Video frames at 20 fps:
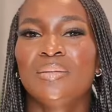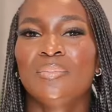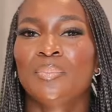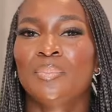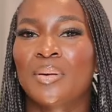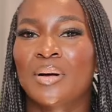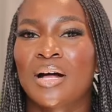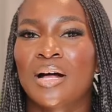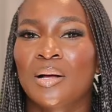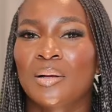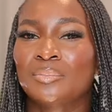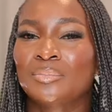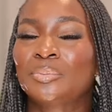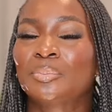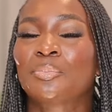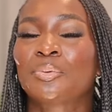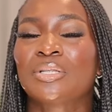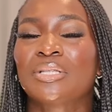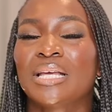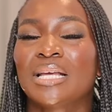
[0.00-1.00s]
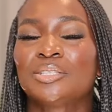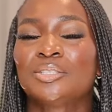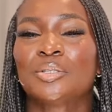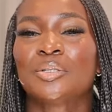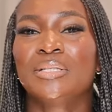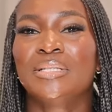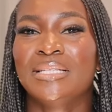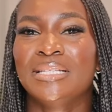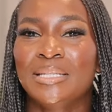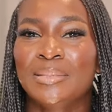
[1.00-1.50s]
lip balms, protect
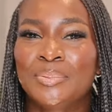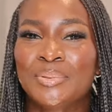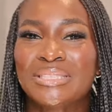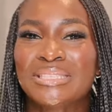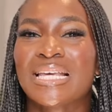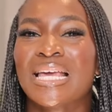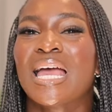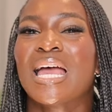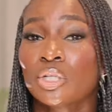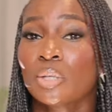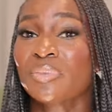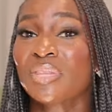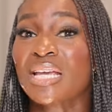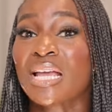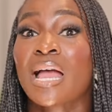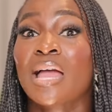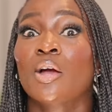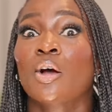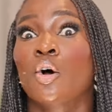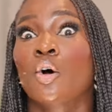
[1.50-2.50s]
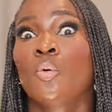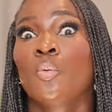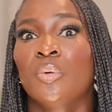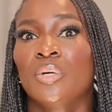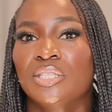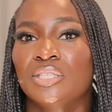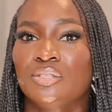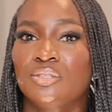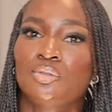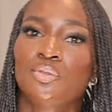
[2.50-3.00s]
your lips. Something I
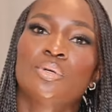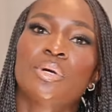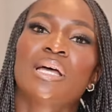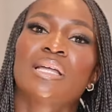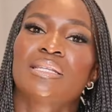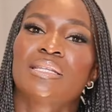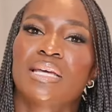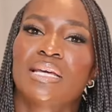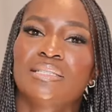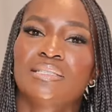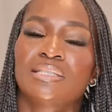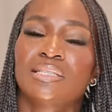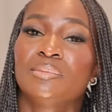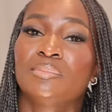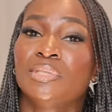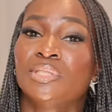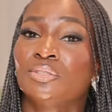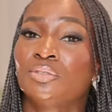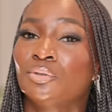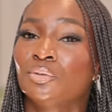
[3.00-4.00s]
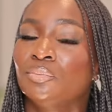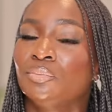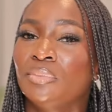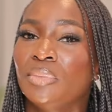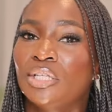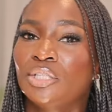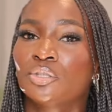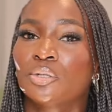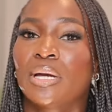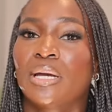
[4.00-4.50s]
always do at nighttime is to
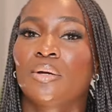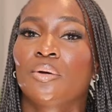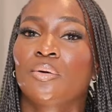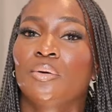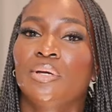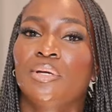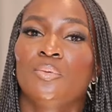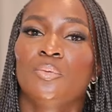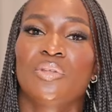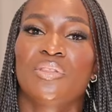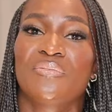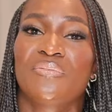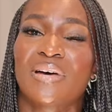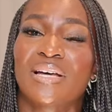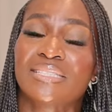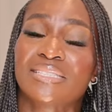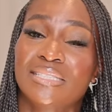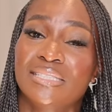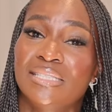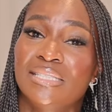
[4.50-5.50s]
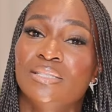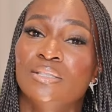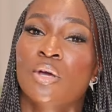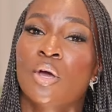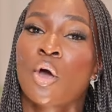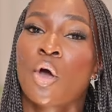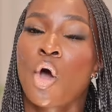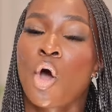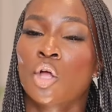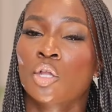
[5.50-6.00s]
make sure I go in with Vaseline
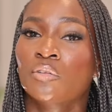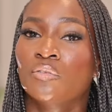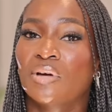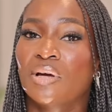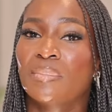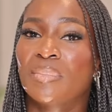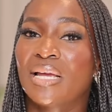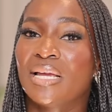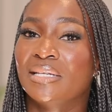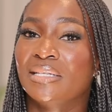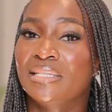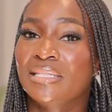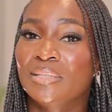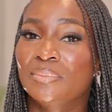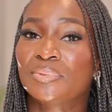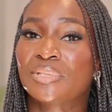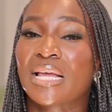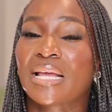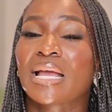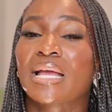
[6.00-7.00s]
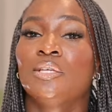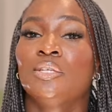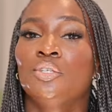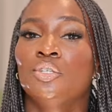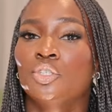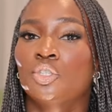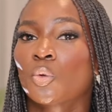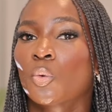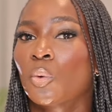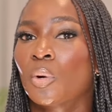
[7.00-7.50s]
all over my lips. Like, I
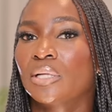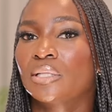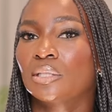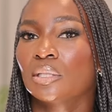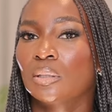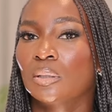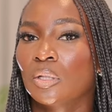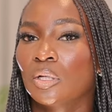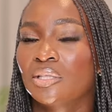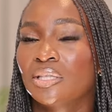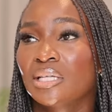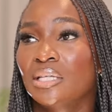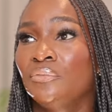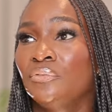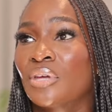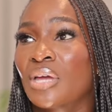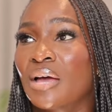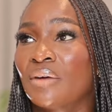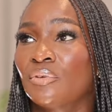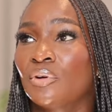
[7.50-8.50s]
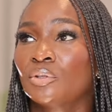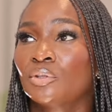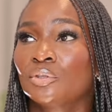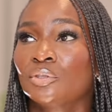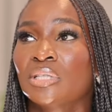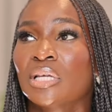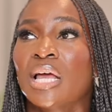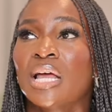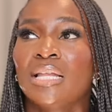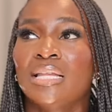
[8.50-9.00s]
use quite a lot. And if you have all
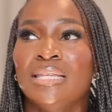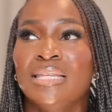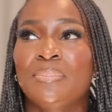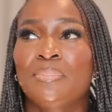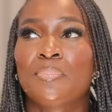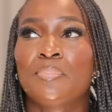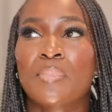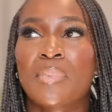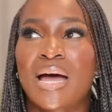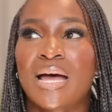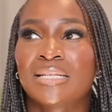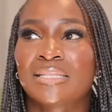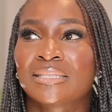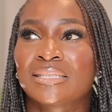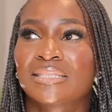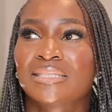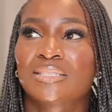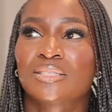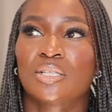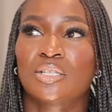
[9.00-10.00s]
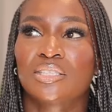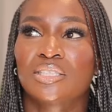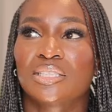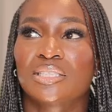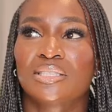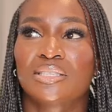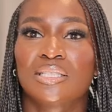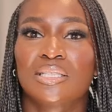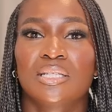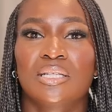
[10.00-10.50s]
those lip masks, such
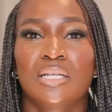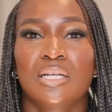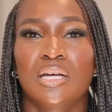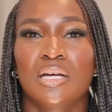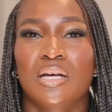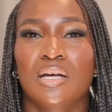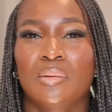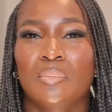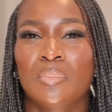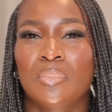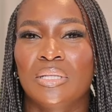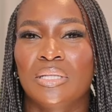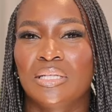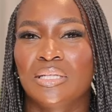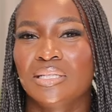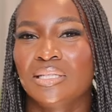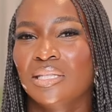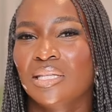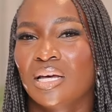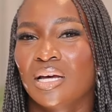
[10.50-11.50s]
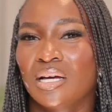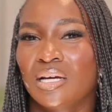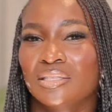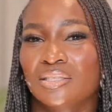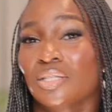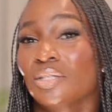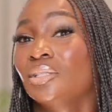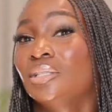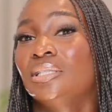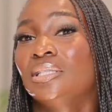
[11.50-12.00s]
as the Laneige,